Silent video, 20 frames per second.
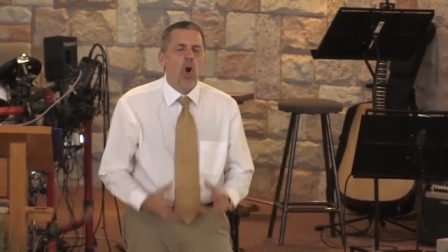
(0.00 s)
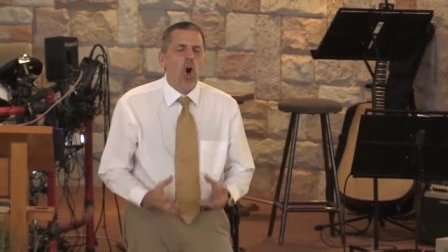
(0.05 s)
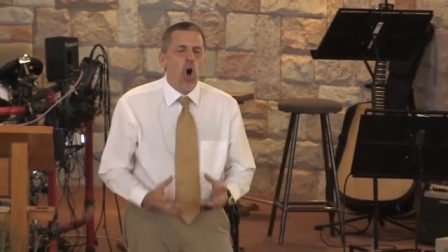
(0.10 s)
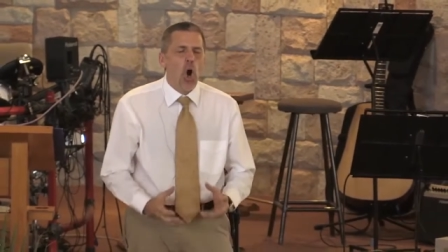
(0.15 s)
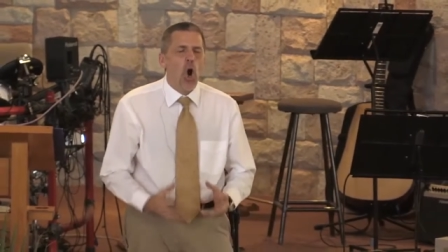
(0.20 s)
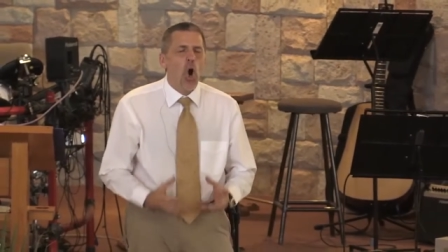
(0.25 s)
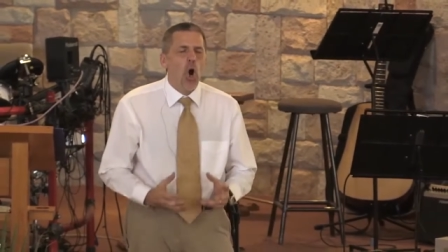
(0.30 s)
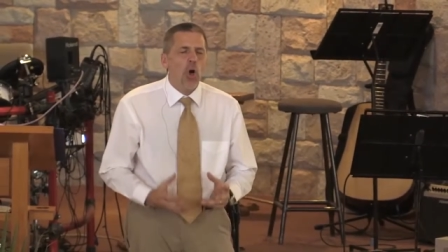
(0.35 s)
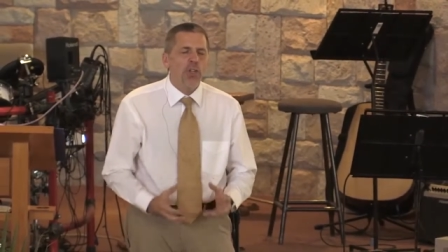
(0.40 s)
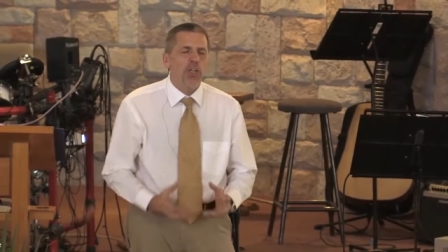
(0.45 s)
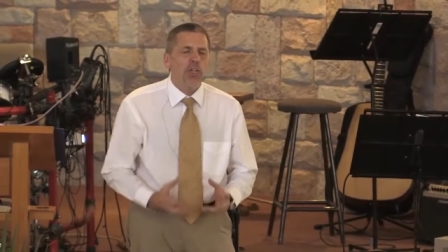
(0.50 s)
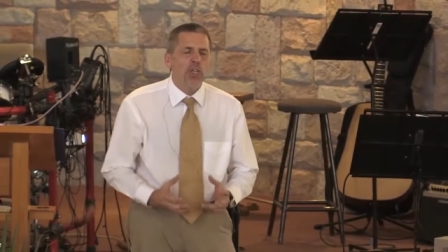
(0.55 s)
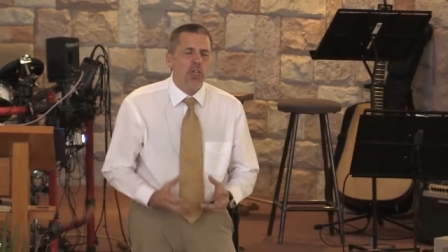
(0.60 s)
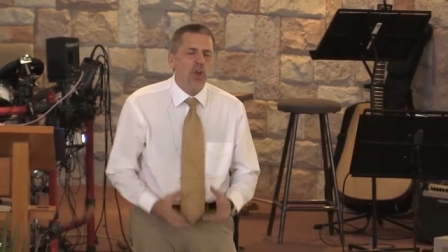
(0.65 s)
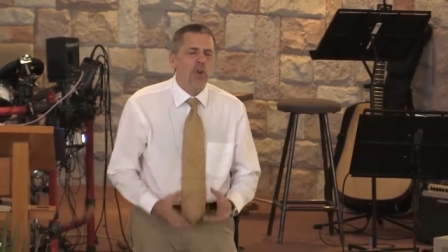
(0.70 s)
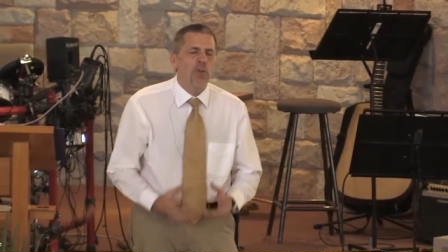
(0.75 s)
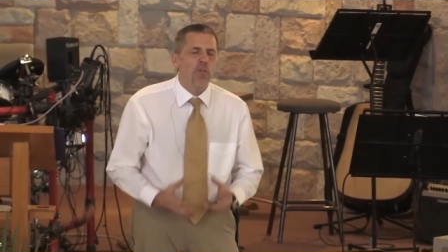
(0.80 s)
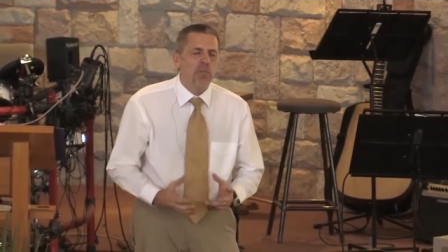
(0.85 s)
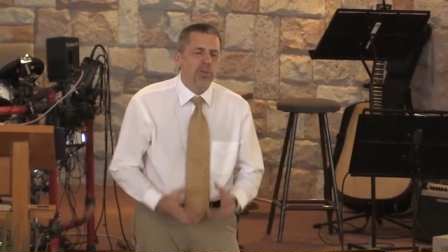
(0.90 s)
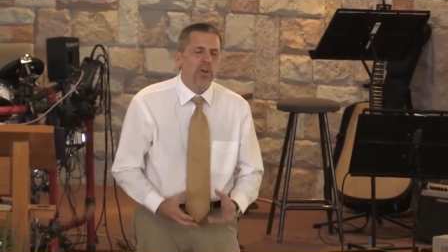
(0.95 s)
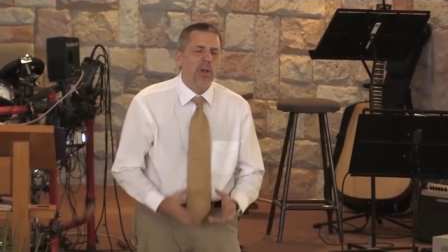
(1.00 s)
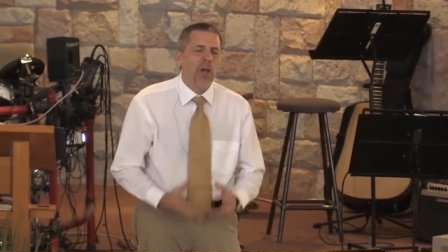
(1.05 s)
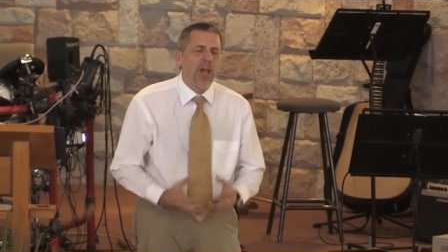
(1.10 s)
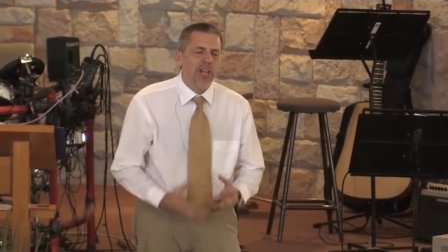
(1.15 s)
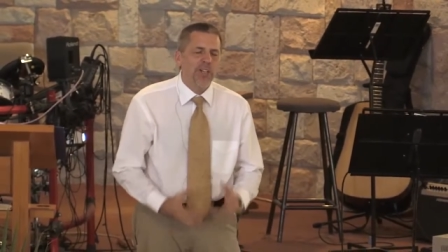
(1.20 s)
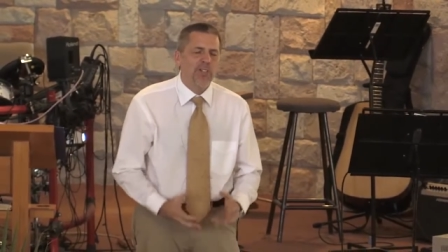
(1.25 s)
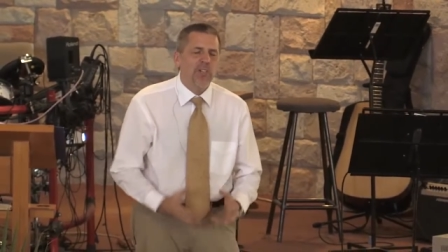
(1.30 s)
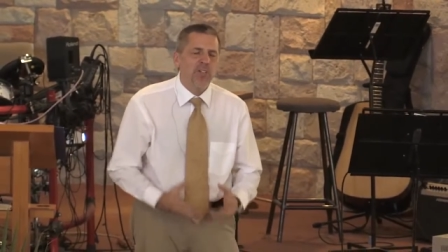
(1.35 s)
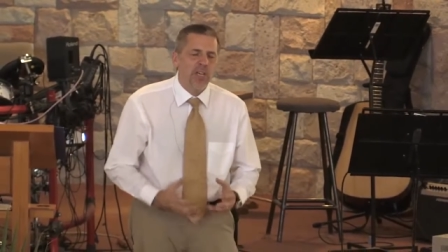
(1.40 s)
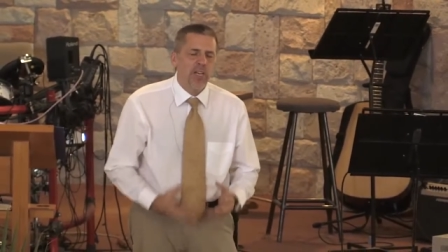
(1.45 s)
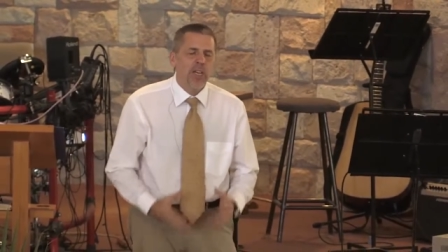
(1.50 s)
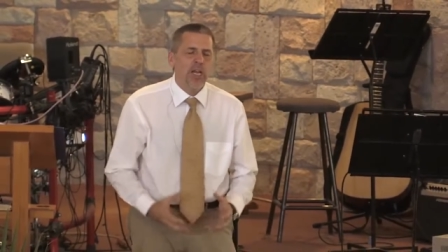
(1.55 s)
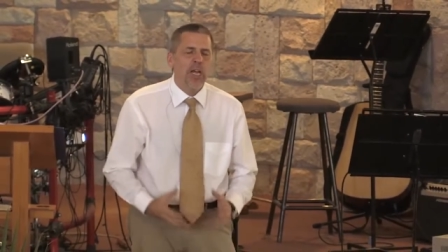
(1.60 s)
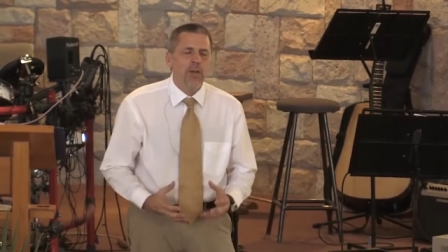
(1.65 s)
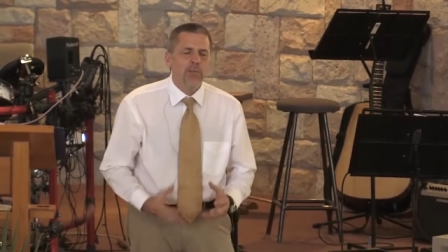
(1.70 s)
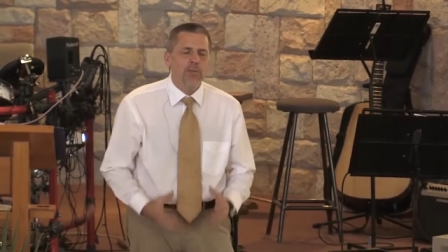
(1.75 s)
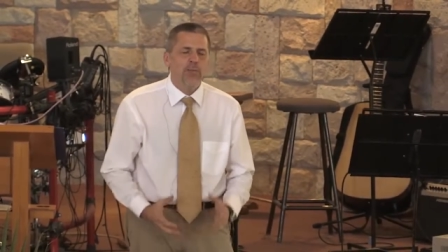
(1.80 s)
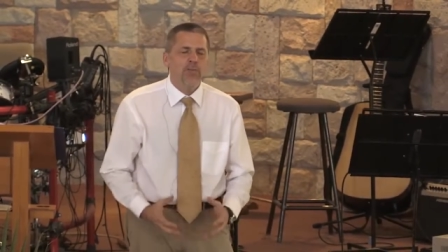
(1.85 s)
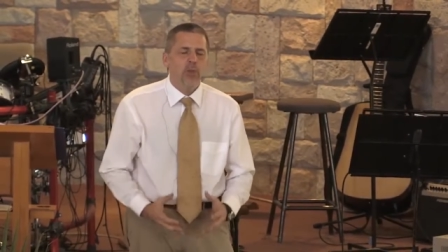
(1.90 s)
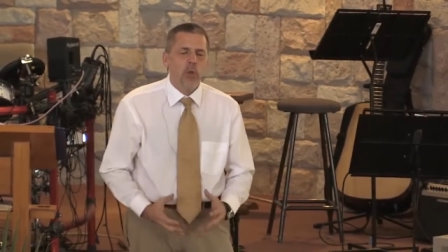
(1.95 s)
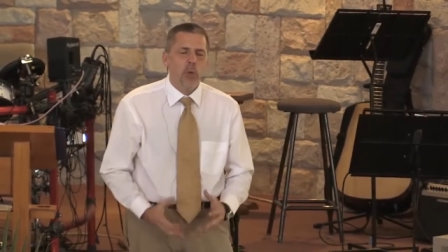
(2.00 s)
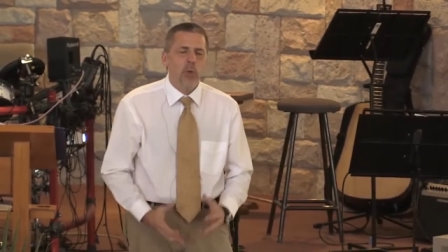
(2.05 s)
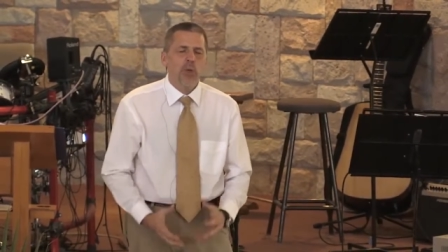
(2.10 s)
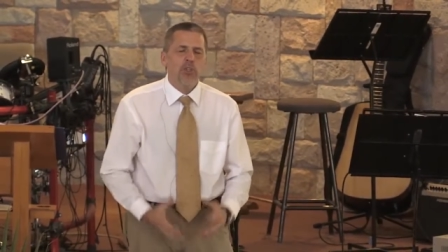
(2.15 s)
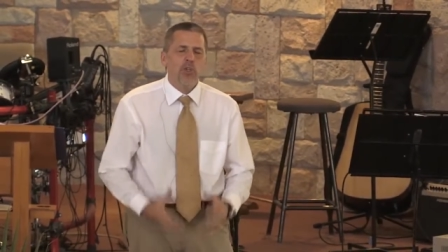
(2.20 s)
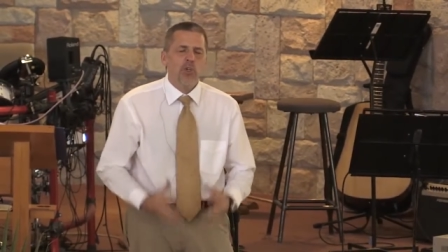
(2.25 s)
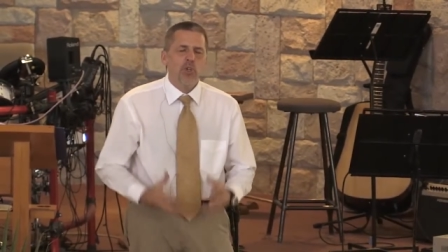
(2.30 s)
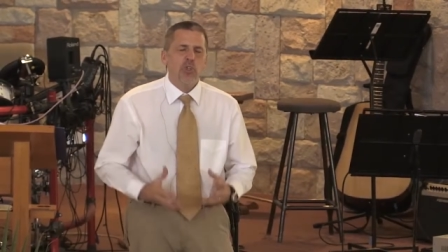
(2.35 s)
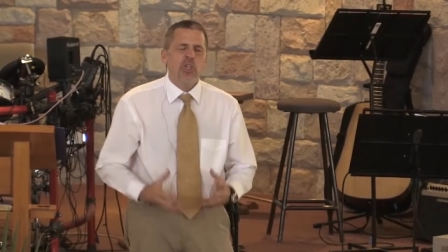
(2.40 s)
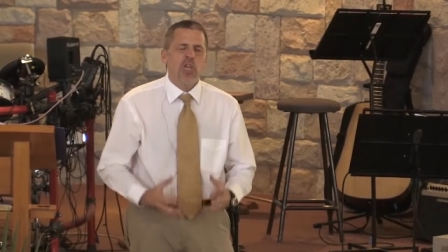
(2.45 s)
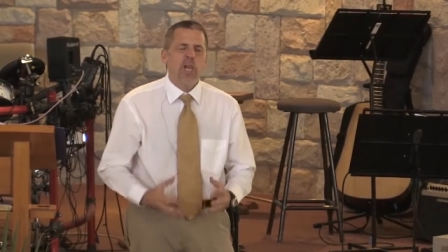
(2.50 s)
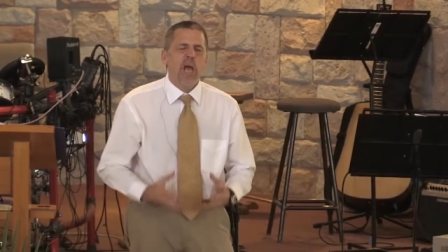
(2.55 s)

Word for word: call that you've placed in influencers,